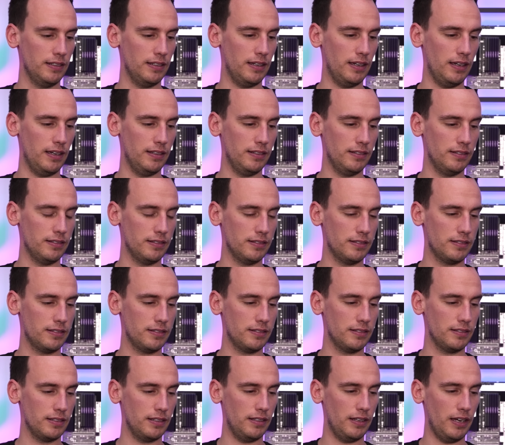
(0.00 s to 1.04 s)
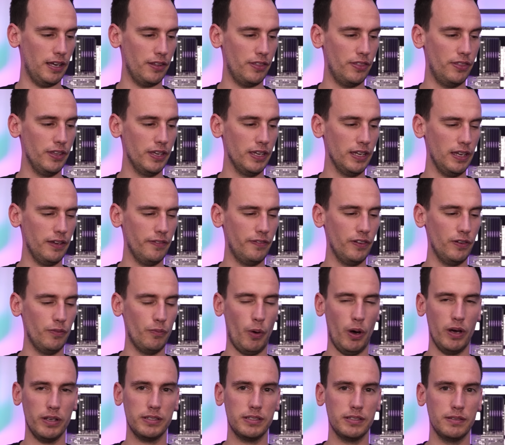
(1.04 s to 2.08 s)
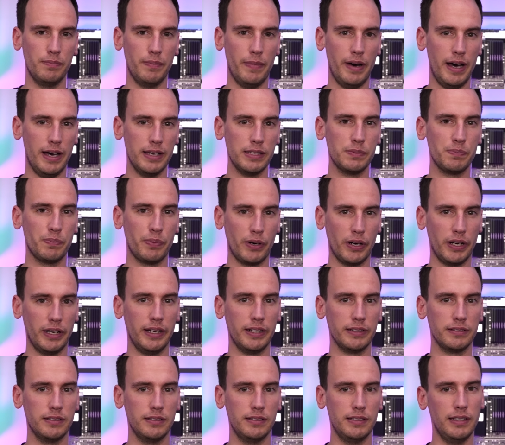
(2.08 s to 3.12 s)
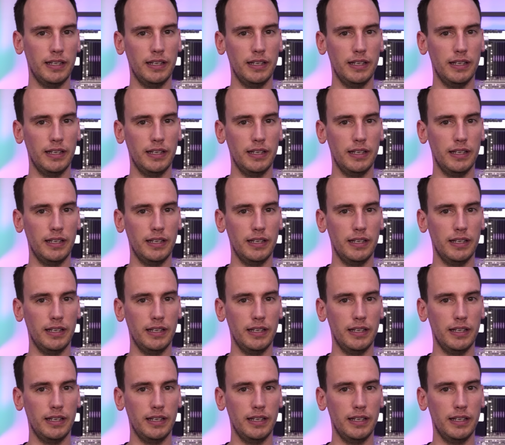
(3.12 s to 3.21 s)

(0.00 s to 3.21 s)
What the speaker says: And I think if it was a mass product,